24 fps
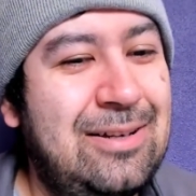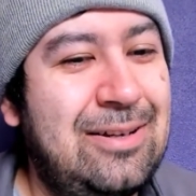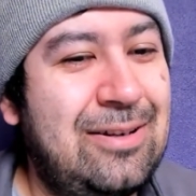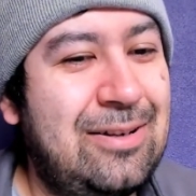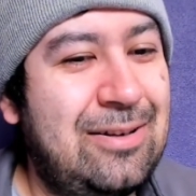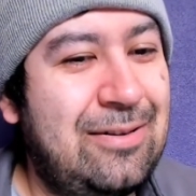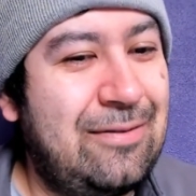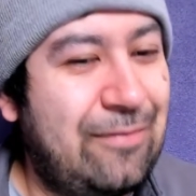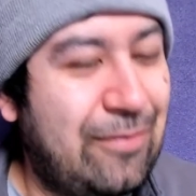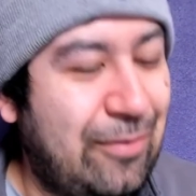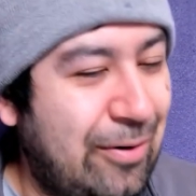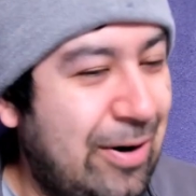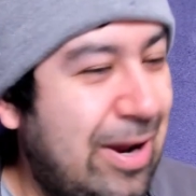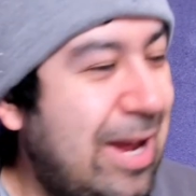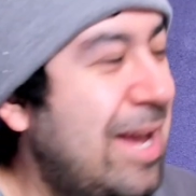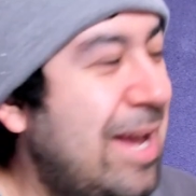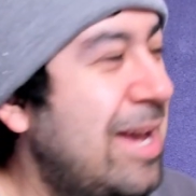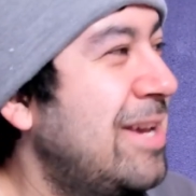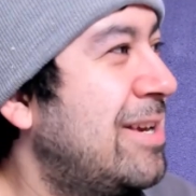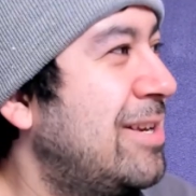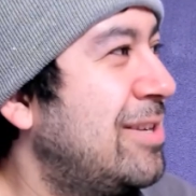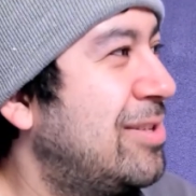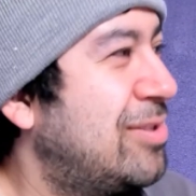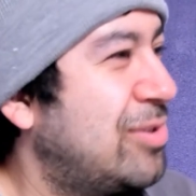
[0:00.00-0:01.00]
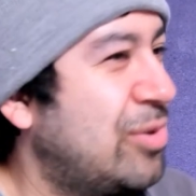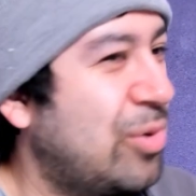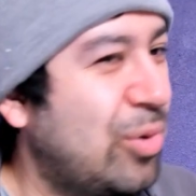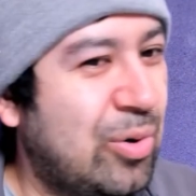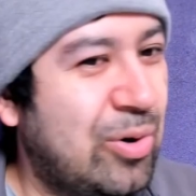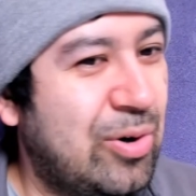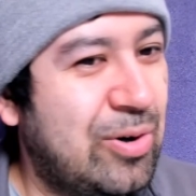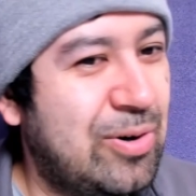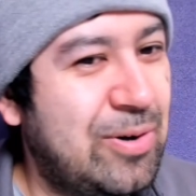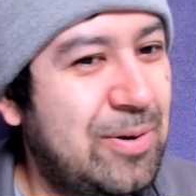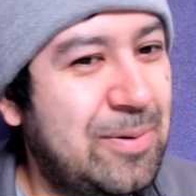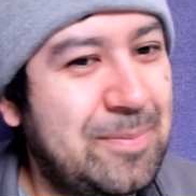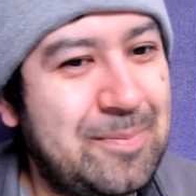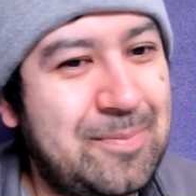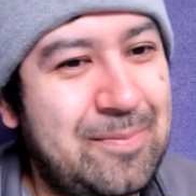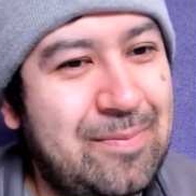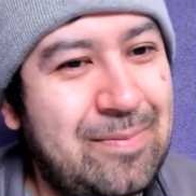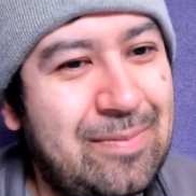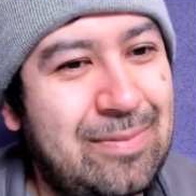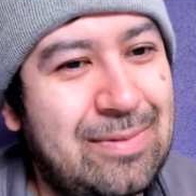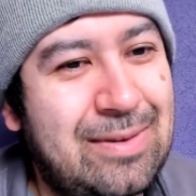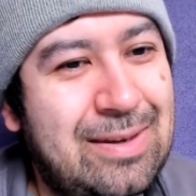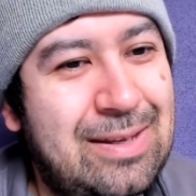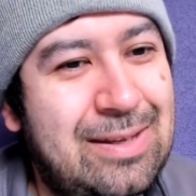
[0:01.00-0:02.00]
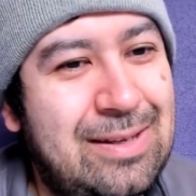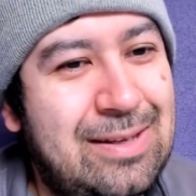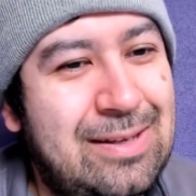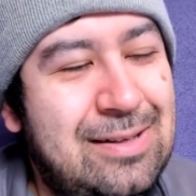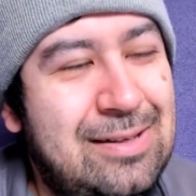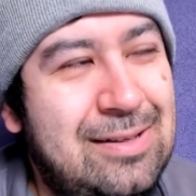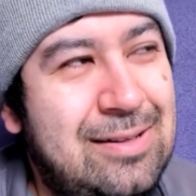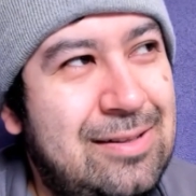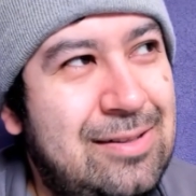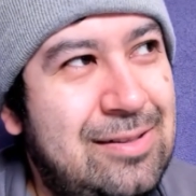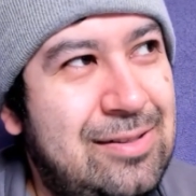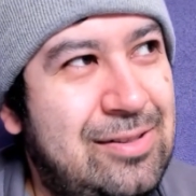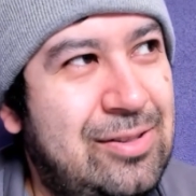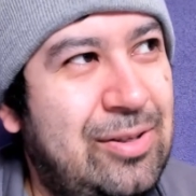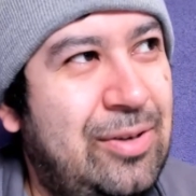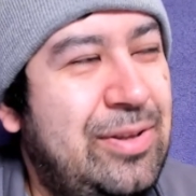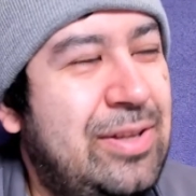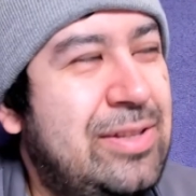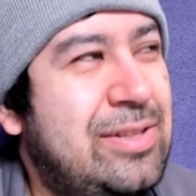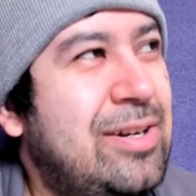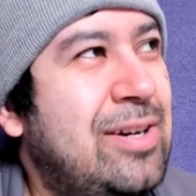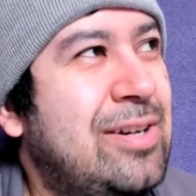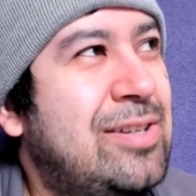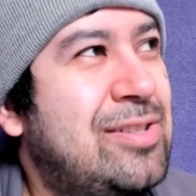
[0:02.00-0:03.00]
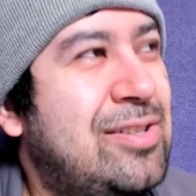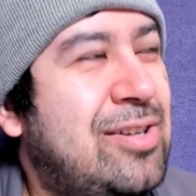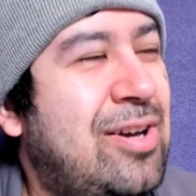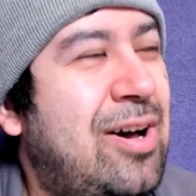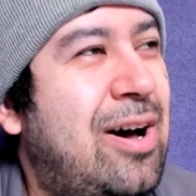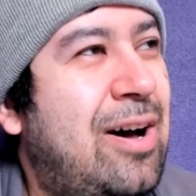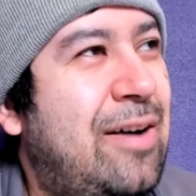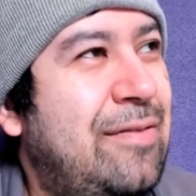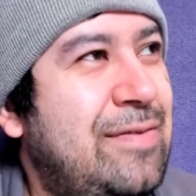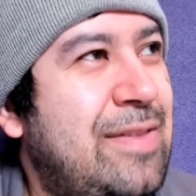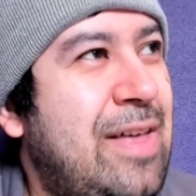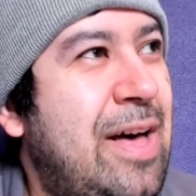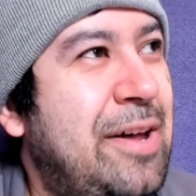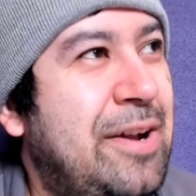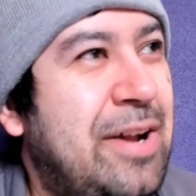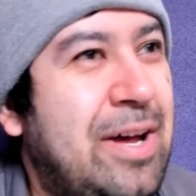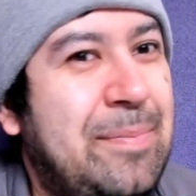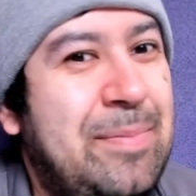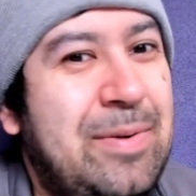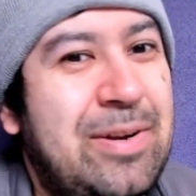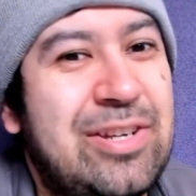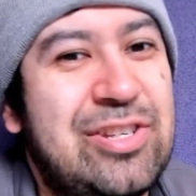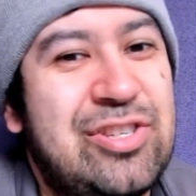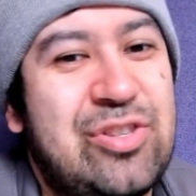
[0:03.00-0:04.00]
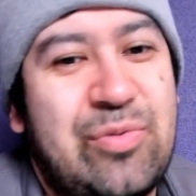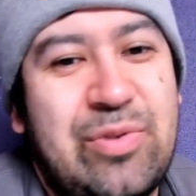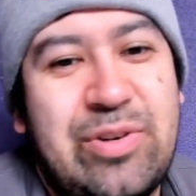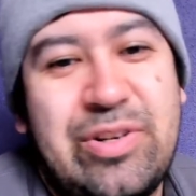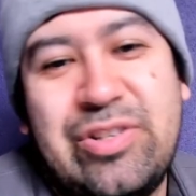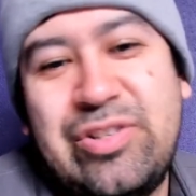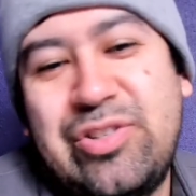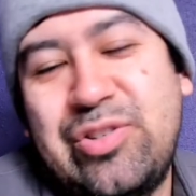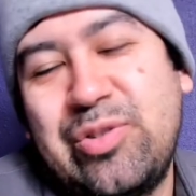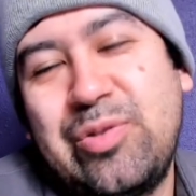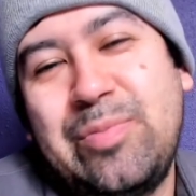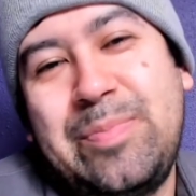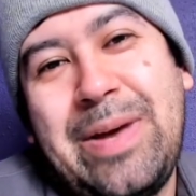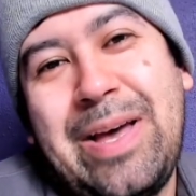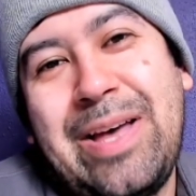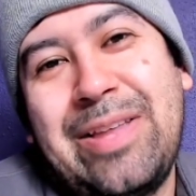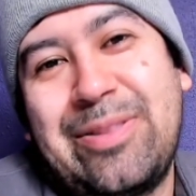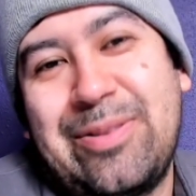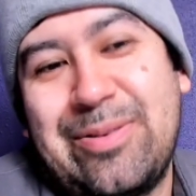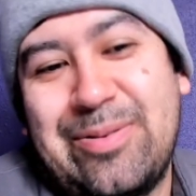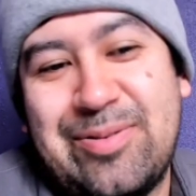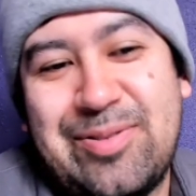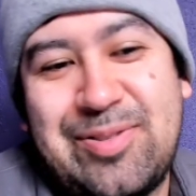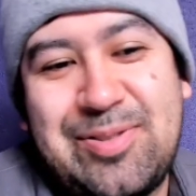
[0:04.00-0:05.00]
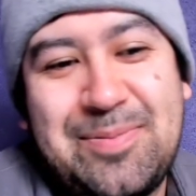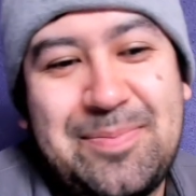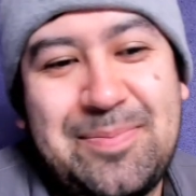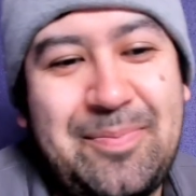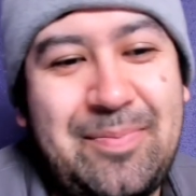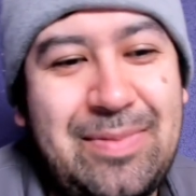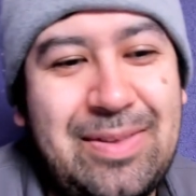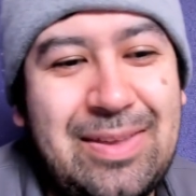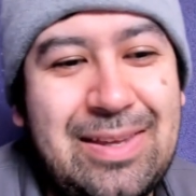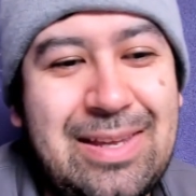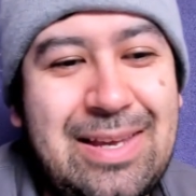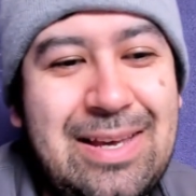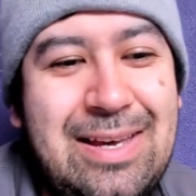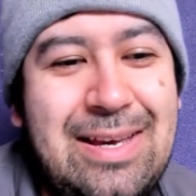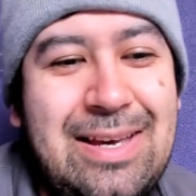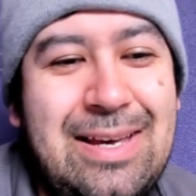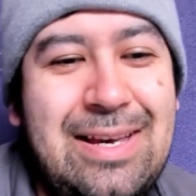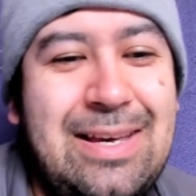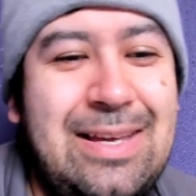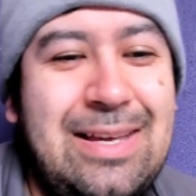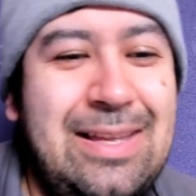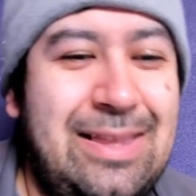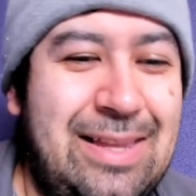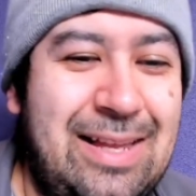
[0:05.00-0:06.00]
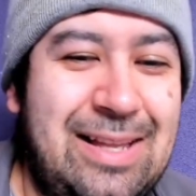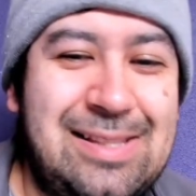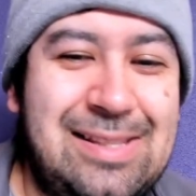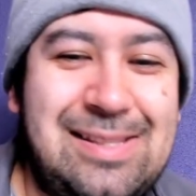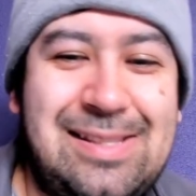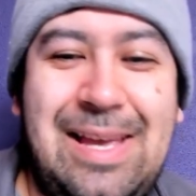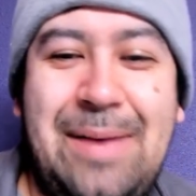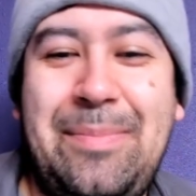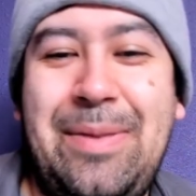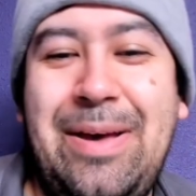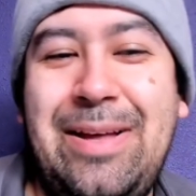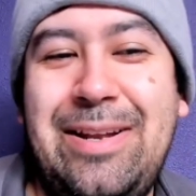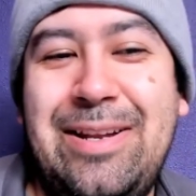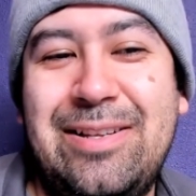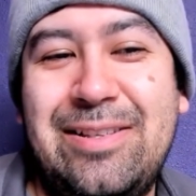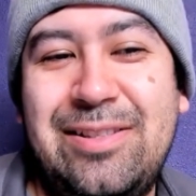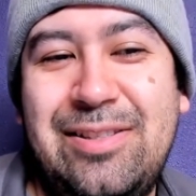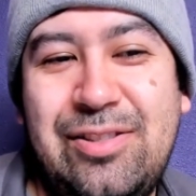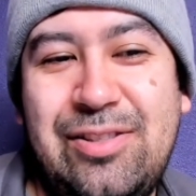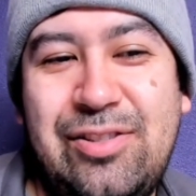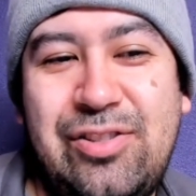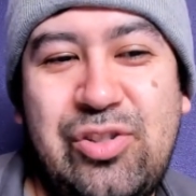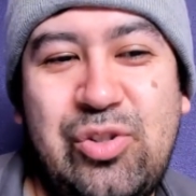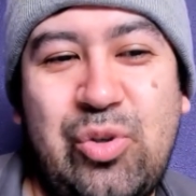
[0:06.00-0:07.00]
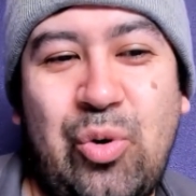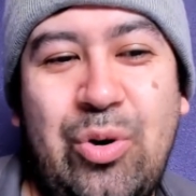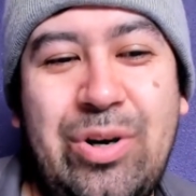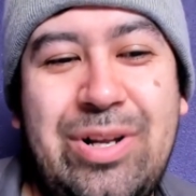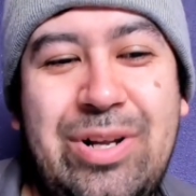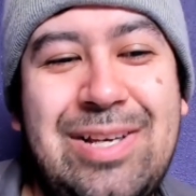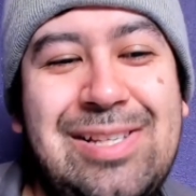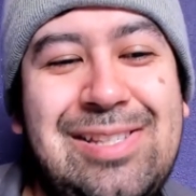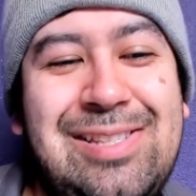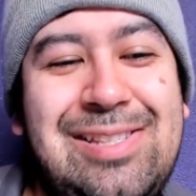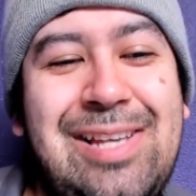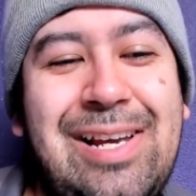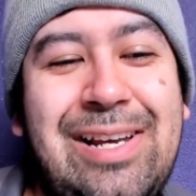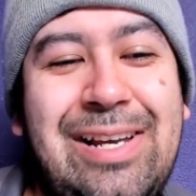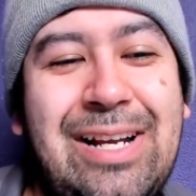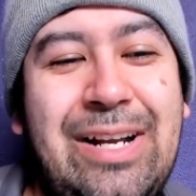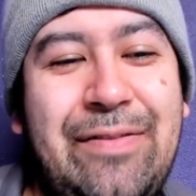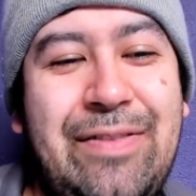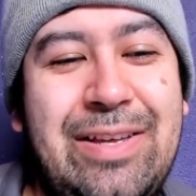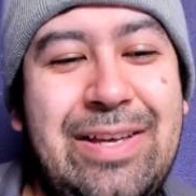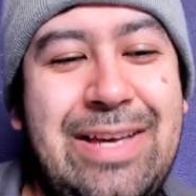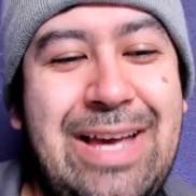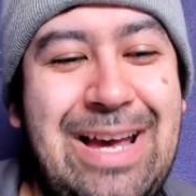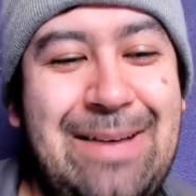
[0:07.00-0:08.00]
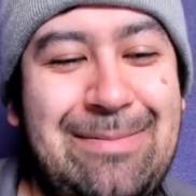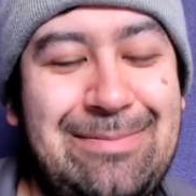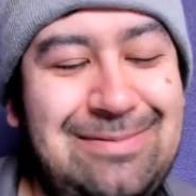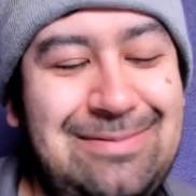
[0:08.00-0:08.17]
Verhaeghe scored. So the Ducks coughed that up, and it's 3-2 Panthers. Then Sam Bennett scored his second of the game.